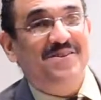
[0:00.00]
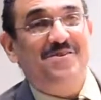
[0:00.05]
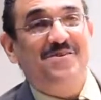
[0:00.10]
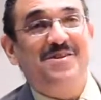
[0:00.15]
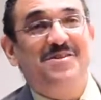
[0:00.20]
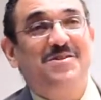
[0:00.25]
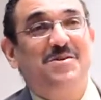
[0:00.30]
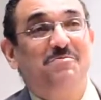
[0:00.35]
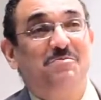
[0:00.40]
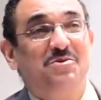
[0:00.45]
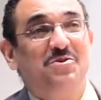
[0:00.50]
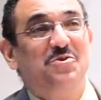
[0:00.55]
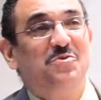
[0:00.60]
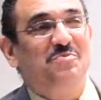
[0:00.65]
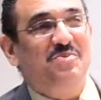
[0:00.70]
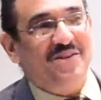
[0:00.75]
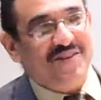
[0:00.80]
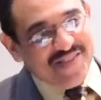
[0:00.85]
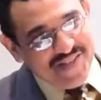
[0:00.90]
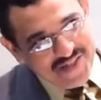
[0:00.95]
Known as the
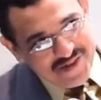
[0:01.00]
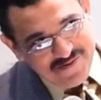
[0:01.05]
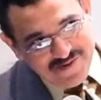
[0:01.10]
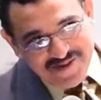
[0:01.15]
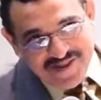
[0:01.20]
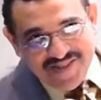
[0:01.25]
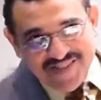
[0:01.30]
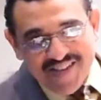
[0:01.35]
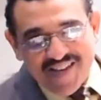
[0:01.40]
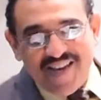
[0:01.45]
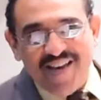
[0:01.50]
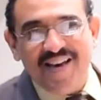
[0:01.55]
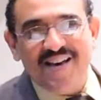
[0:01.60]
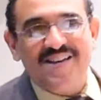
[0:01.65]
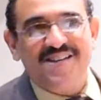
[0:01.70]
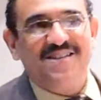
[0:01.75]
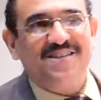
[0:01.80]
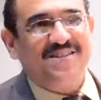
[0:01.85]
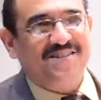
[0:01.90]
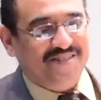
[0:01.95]
bullpen, that's where we used to
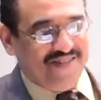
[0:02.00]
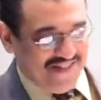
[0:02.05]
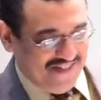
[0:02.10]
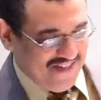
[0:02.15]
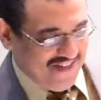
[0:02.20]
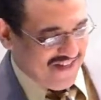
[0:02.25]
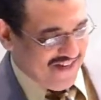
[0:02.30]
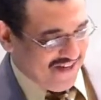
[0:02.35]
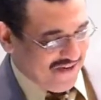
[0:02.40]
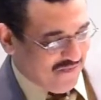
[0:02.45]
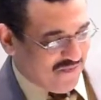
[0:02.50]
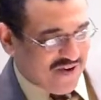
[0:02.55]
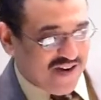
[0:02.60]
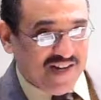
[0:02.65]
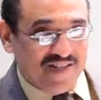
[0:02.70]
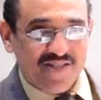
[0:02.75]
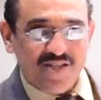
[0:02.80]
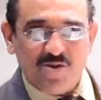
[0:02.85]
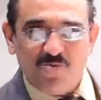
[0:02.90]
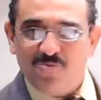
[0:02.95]
edit the
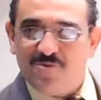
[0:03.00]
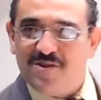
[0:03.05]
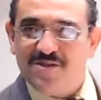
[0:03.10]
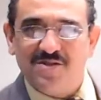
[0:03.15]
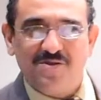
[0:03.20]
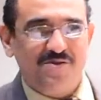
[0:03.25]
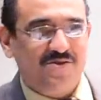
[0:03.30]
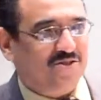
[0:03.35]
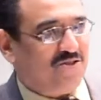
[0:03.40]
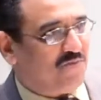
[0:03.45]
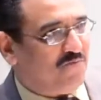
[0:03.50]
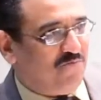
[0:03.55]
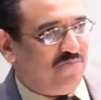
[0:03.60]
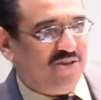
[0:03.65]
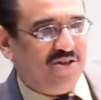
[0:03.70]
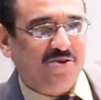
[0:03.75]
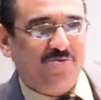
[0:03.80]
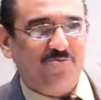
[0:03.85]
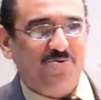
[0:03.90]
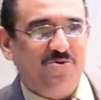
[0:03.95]
Project Ones. It was just
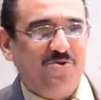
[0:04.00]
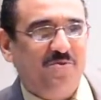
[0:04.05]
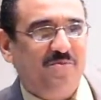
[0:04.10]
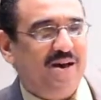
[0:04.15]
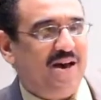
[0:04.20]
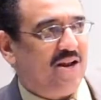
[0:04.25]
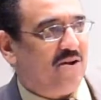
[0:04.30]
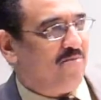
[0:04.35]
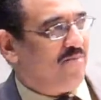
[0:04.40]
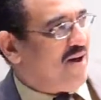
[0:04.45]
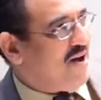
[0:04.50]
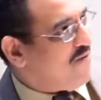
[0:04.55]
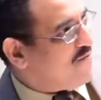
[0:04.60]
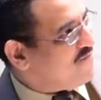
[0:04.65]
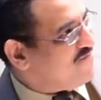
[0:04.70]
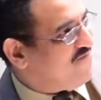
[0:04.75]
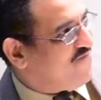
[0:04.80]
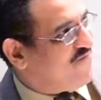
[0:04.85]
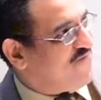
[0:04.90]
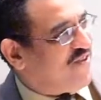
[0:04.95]
big room, had
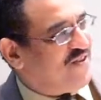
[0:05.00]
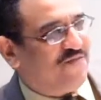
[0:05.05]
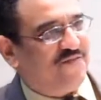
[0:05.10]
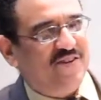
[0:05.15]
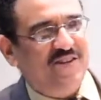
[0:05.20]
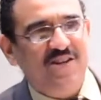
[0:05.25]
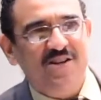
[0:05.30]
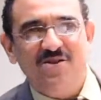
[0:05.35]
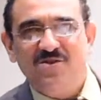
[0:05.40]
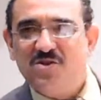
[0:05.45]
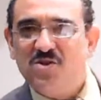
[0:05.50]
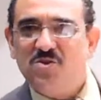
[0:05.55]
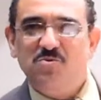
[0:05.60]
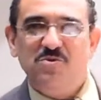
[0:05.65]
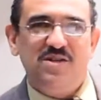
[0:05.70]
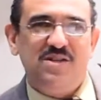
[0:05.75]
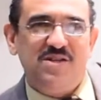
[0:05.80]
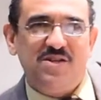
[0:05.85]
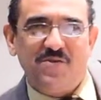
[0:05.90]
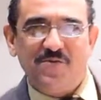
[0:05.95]
about 15 or
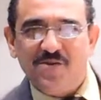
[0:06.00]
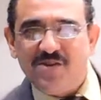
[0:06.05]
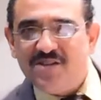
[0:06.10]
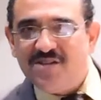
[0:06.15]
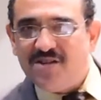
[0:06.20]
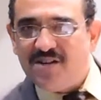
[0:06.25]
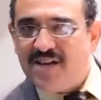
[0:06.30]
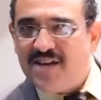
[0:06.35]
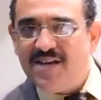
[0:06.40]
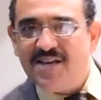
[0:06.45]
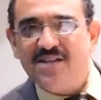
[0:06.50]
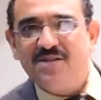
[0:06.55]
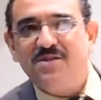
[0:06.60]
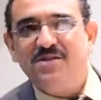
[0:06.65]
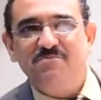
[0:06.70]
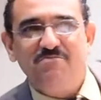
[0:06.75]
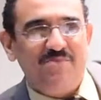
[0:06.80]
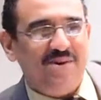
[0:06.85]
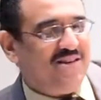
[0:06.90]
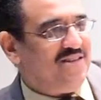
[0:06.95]
20 different little edit
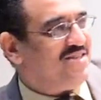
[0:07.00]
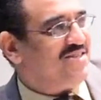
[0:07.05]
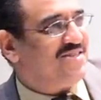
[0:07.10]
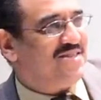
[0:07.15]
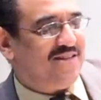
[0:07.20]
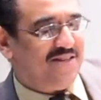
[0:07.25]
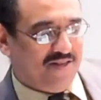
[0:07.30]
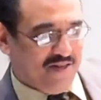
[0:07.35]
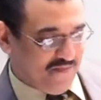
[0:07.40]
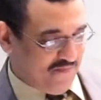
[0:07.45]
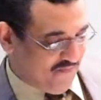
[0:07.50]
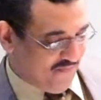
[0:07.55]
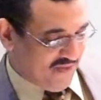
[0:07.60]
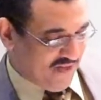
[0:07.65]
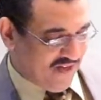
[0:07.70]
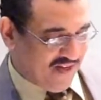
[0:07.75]
bays set up.